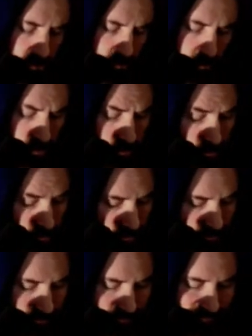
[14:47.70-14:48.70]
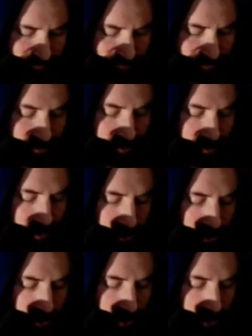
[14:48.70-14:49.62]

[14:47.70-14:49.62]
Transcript: Ooh, there's a note for